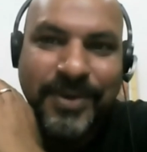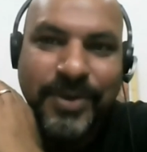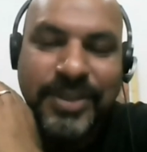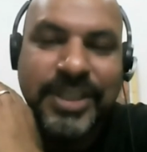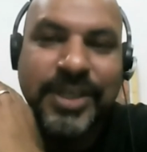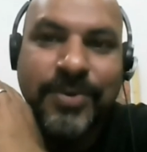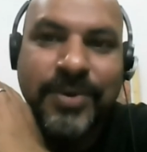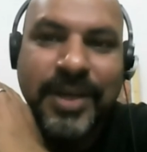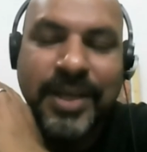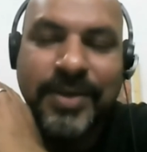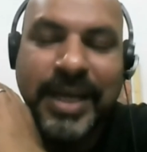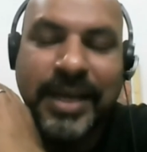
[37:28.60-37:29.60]
which
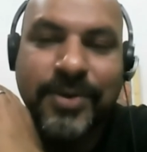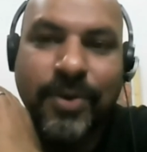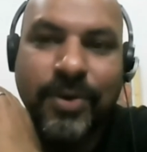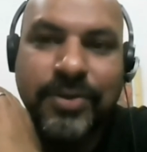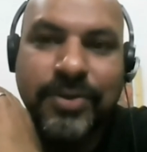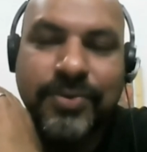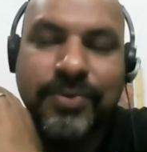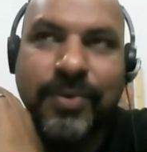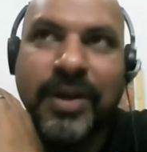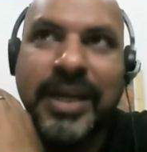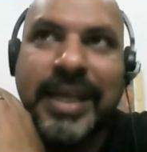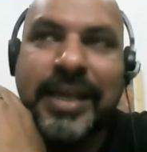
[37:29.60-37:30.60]
you can go through
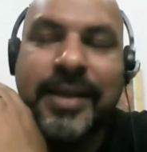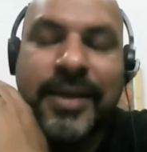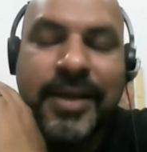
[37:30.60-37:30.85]
only